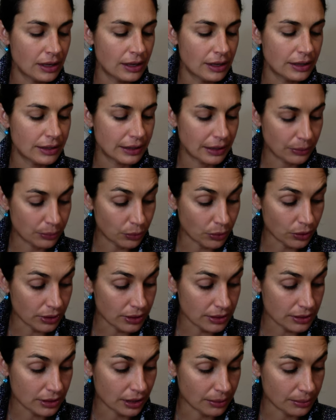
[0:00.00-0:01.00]
Yet what
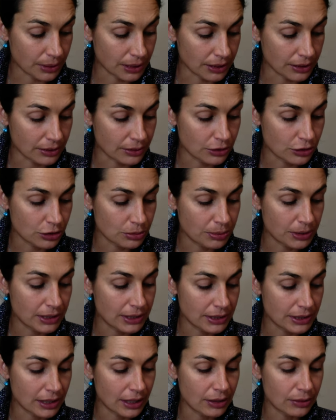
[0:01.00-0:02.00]
is coming speaks
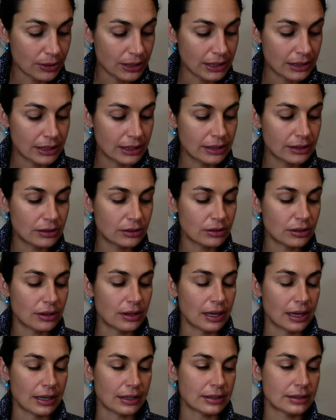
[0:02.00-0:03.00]
directly to
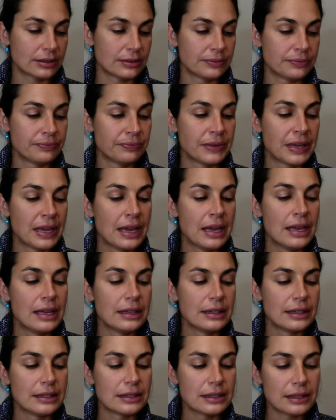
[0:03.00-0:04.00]
that.
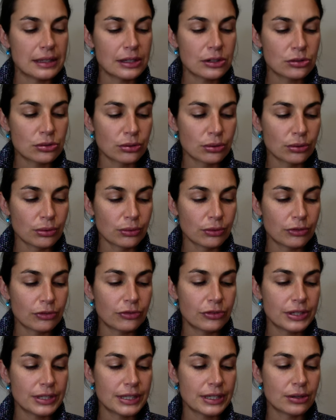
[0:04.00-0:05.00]
This literal
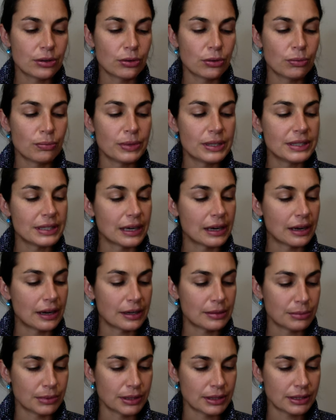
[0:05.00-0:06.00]
physical
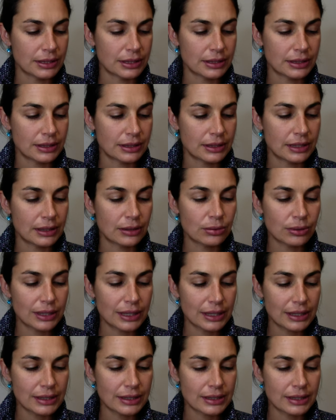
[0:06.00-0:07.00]
misalignment that
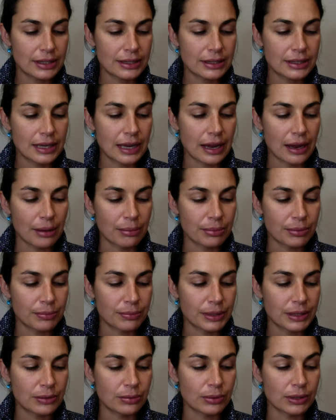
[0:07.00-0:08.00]
creates this gap
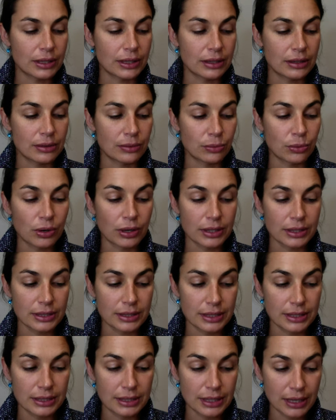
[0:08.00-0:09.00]
between what is
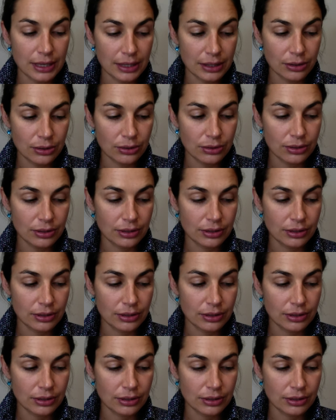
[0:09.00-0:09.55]
desired